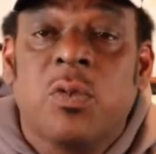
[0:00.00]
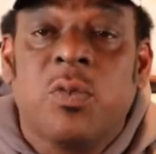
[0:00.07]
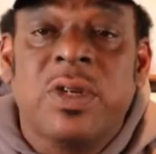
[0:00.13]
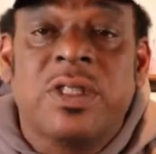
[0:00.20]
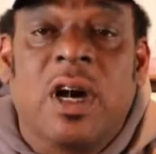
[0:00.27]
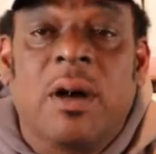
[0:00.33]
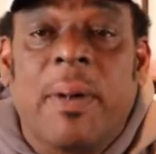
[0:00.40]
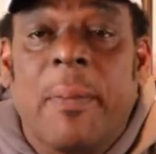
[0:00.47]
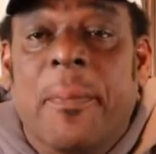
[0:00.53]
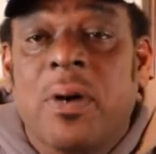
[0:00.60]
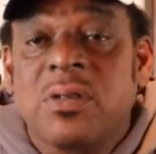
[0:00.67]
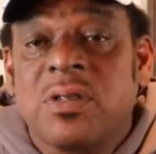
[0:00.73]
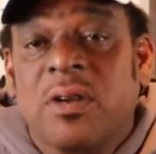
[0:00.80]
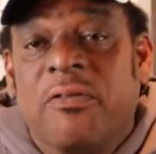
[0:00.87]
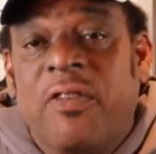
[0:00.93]
We talk about
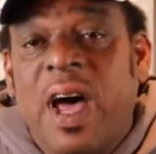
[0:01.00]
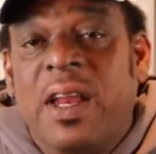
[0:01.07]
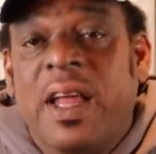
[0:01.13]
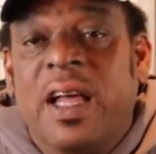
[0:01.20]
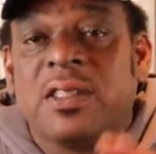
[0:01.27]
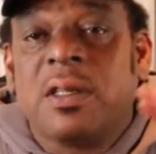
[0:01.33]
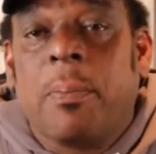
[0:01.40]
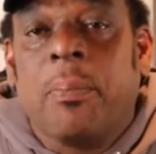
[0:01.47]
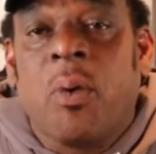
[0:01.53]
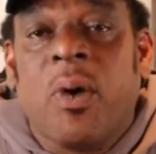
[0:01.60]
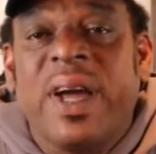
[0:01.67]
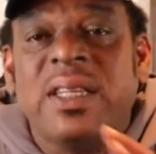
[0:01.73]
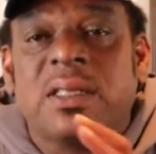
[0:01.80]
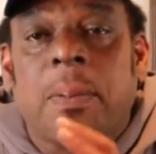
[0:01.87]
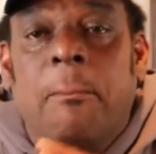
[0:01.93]
personal finance,
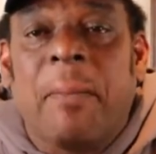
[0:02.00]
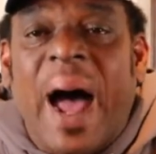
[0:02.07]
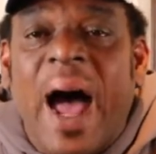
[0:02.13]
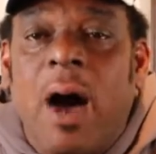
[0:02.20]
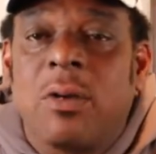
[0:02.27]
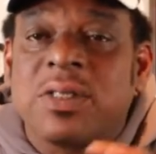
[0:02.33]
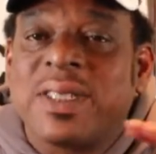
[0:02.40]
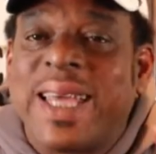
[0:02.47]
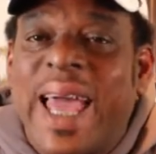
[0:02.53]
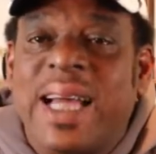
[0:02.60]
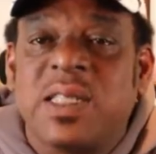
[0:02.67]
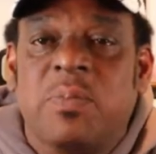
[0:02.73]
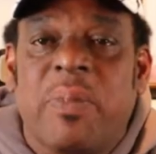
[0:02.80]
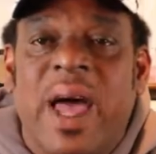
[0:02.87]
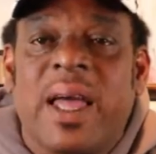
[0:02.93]
points, miles,
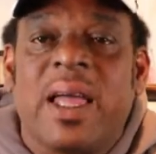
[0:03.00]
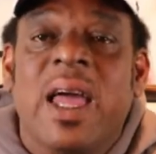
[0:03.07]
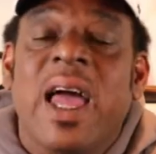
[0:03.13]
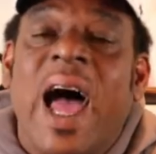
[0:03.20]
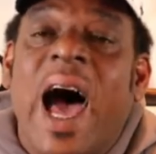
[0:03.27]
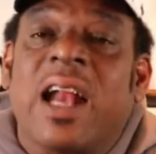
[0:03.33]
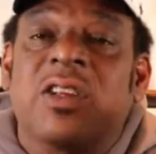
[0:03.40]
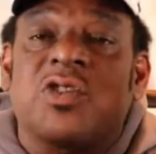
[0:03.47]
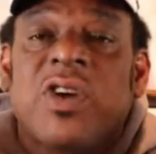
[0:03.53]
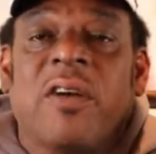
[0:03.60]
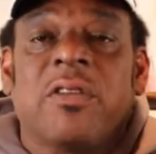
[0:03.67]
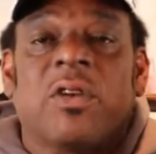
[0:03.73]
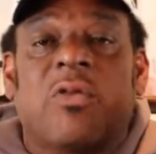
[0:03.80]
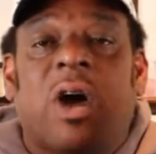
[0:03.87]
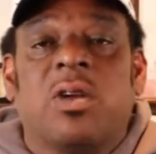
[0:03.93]
cash back, how to
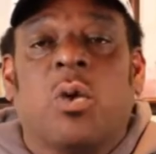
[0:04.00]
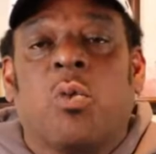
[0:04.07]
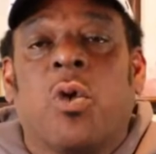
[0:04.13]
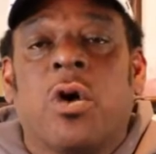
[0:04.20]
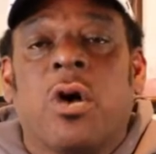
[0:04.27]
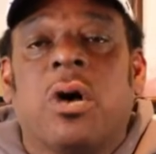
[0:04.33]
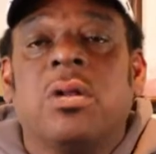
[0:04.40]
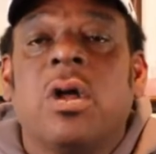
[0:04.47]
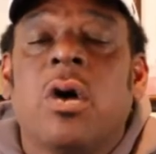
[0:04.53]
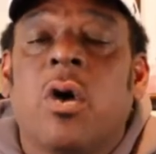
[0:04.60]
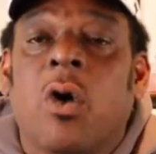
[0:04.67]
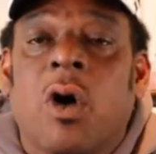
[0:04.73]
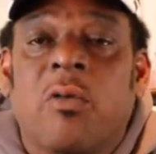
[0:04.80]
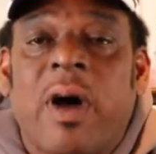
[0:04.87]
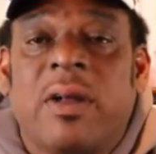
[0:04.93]
travel around the world
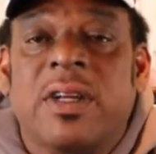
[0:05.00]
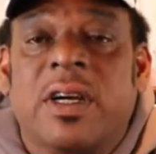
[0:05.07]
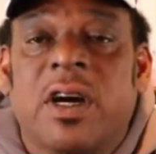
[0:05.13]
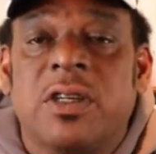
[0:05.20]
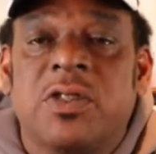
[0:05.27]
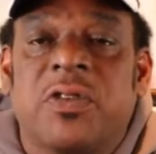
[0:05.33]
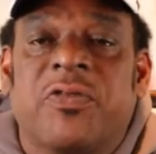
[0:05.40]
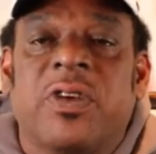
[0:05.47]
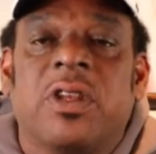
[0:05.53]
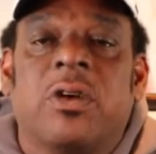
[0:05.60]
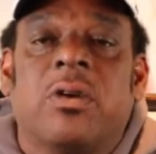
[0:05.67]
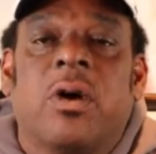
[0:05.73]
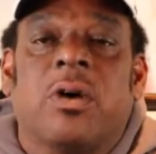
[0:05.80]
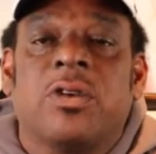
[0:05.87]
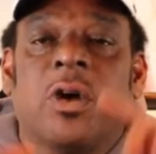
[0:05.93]
or around the country for
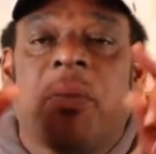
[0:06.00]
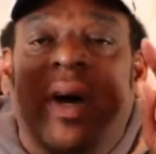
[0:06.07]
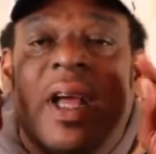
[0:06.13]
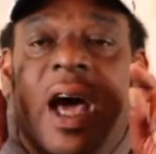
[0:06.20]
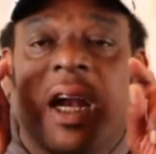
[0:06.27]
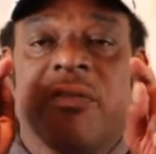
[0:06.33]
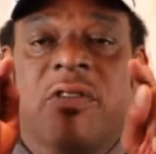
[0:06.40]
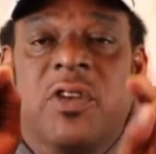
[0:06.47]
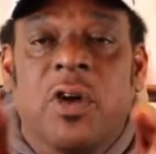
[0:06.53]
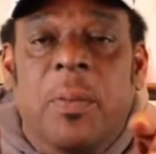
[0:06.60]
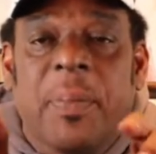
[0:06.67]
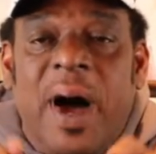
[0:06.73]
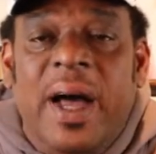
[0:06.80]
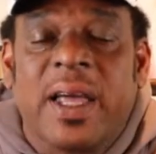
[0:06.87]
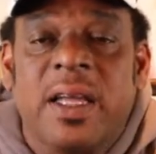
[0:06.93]
little or no money out of
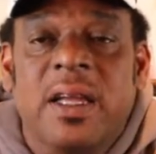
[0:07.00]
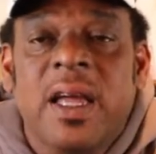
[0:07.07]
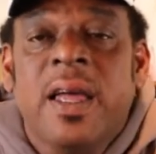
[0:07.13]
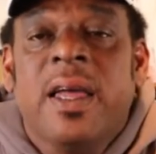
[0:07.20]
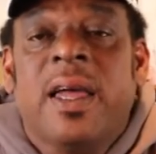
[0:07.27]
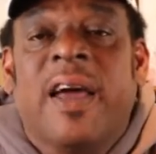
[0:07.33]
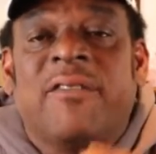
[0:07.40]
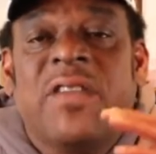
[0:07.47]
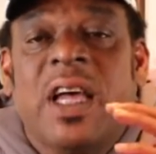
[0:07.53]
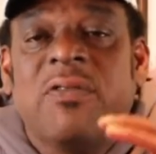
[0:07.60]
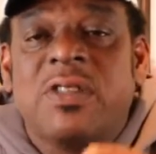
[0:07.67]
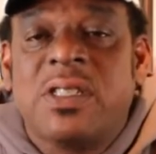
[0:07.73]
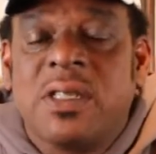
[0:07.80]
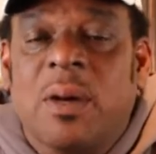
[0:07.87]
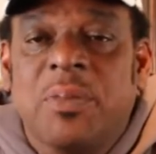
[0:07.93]
your pocket. If
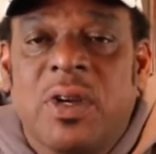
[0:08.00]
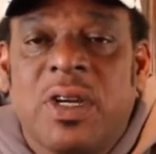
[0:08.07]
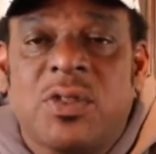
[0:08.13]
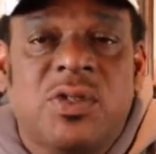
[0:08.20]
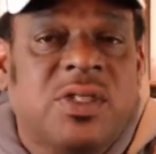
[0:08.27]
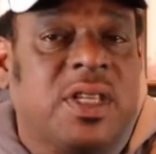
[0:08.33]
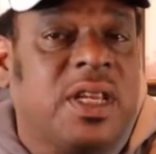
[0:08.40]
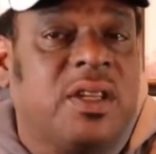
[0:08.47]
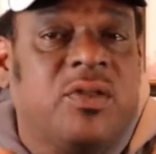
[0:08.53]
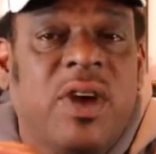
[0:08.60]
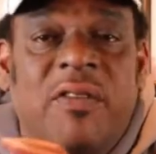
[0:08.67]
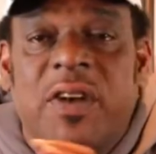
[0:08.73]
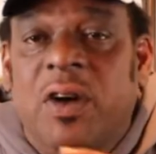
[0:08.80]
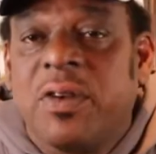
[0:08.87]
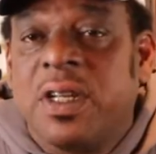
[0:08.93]
that's something you're interested in you
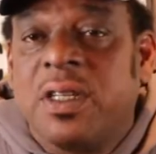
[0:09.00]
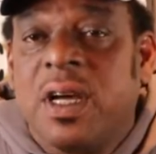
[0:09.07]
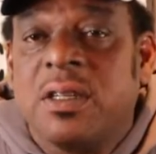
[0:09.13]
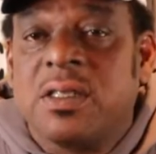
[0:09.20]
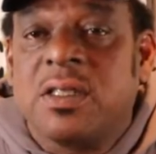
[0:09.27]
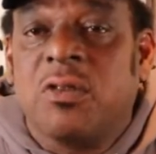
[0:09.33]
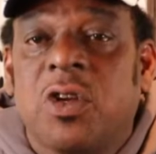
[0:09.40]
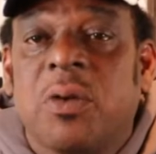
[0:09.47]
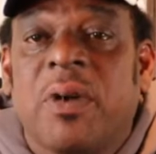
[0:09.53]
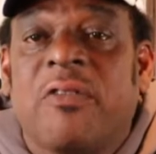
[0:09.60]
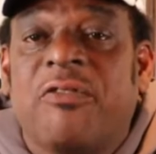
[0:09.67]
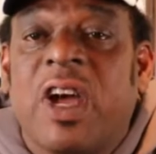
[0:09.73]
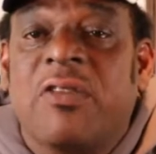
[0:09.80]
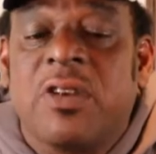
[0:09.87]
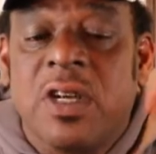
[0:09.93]
haven't already done do me a
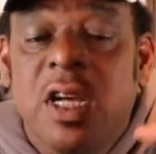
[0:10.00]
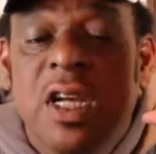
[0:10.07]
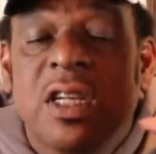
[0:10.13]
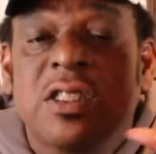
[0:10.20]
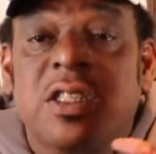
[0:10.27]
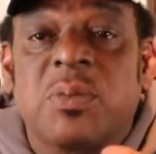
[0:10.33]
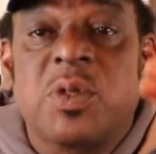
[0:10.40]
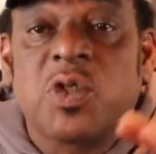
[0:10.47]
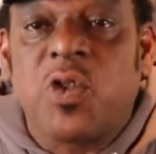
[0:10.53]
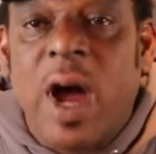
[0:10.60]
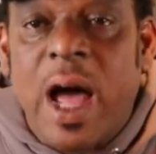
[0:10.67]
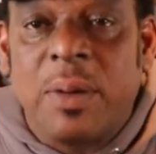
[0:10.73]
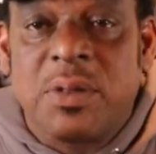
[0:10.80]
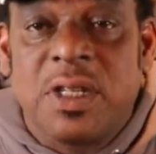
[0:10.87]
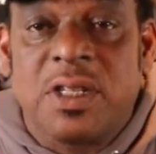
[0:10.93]
favor,
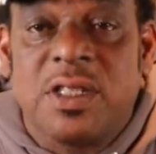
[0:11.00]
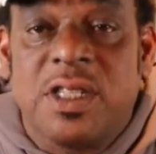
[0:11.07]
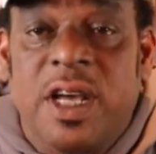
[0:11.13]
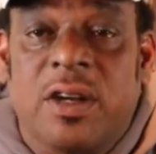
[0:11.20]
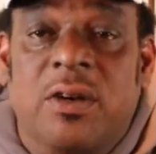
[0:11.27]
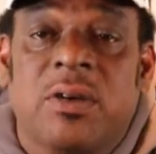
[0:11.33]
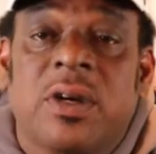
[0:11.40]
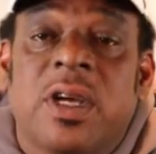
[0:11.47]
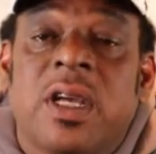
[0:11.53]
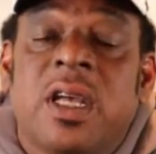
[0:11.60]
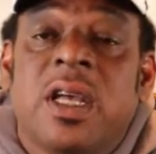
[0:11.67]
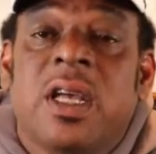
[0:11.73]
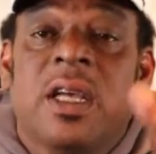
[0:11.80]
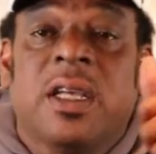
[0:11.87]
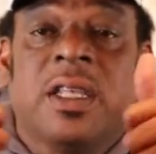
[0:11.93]
subscribe to the channel.
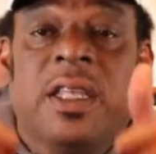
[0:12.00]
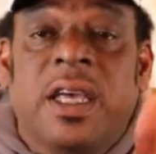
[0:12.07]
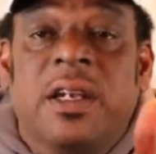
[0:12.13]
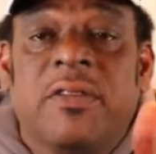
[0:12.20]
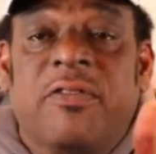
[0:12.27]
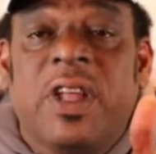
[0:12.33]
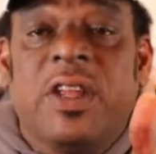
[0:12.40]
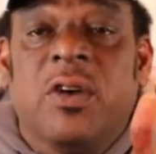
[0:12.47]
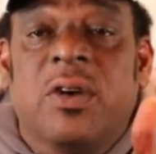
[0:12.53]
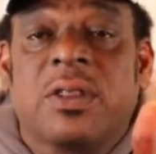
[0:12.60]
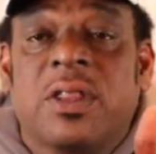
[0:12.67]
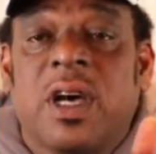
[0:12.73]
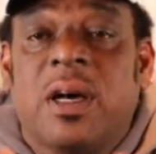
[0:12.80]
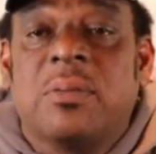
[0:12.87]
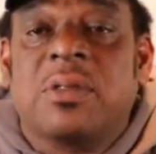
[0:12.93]
Get a video
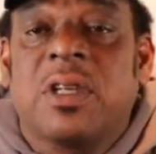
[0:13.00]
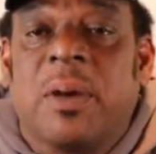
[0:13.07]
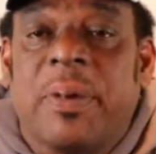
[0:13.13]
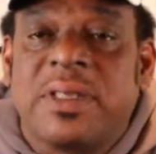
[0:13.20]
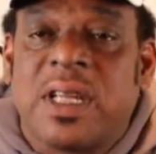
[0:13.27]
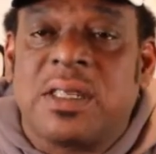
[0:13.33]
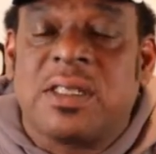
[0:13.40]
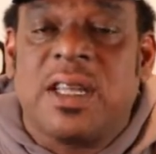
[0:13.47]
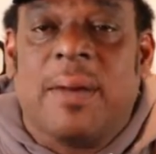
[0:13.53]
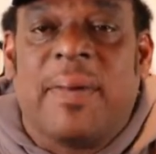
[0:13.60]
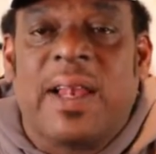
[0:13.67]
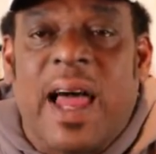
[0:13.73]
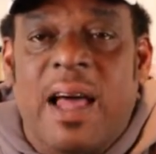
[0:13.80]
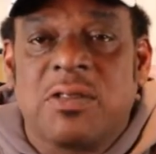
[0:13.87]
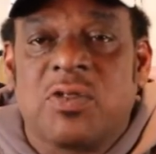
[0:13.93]
a thumbs up. As I said,
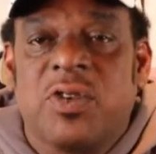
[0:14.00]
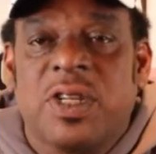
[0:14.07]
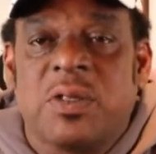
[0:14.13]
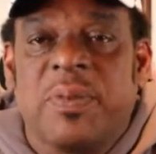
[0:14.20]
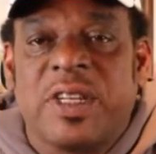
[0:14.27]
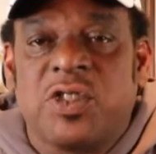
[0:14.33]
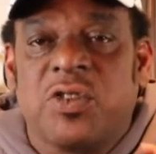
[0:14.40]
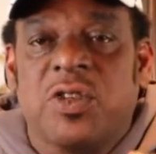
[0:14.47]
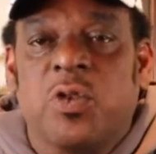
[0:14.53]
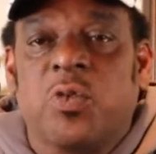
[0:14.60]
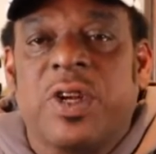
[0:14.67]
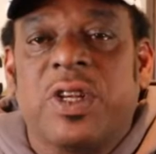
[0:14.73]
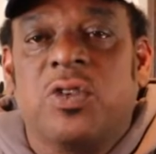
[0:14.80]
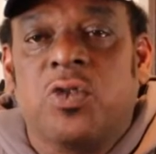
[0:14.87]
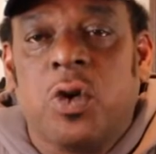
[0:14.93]
my live streams, make sure you
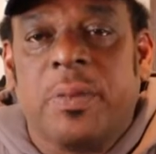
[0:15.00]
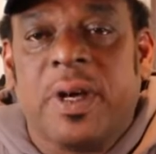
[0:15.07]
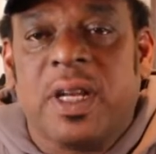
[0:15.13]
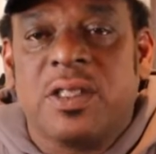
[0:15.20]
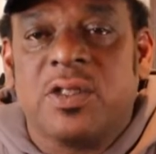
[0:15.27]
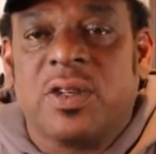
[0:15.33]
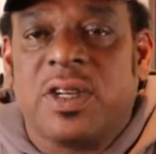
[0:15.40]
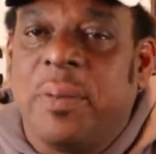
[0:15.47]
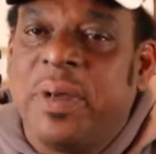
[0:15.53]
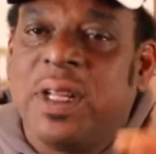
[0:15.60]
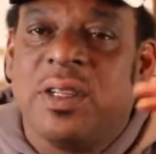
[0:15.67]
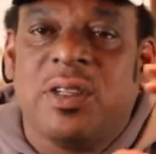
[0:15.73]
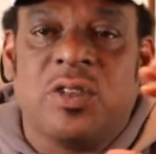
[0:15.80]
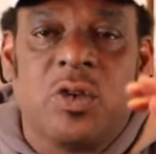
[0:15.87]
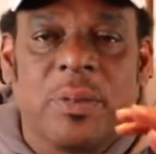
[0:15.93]
ring the doorbell as you come in,
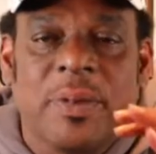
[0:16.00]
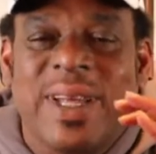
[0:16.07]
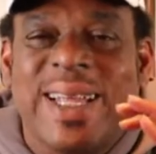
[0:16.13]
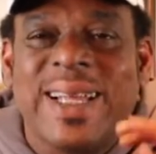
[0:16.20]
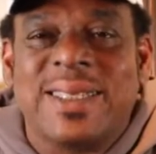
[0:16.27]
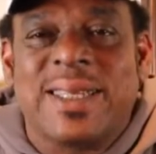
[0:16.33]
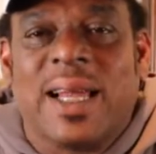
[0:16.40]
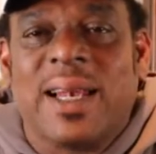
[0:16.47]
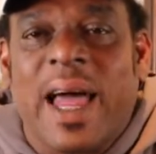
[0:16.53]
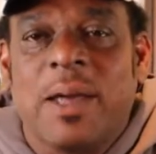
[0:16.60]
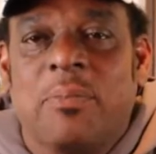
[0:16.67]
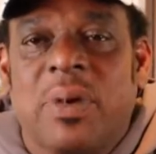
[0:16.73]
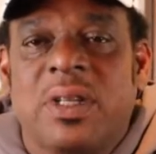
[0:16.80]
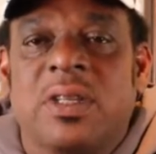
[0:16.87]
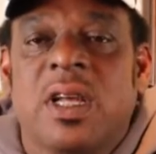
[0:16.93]
and the doorbell is that
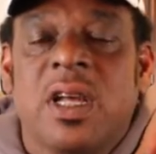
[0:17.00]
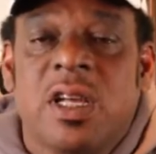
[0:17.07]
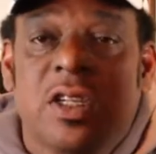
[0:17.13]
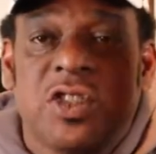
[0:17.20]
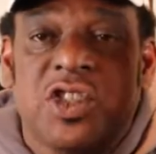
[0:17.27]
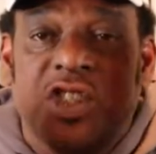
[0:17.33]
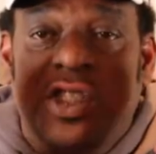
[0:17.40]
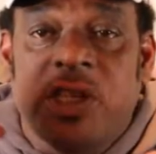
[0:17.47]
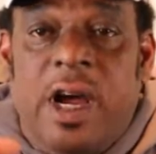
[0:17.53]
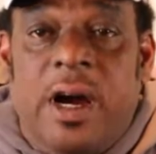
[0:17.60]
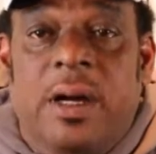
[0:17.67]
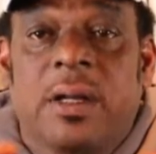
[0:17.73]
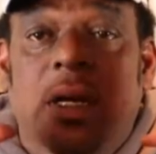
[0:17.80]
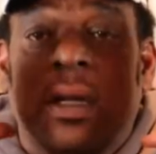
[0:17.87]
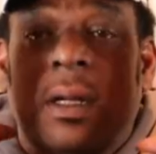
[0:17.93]
like button.
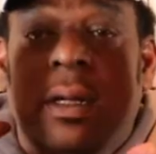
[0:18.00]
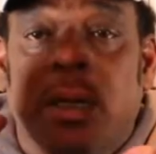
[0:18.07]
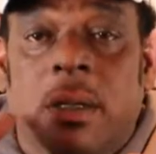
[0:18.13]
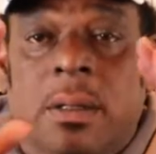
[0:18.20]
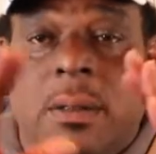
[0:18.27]
Share,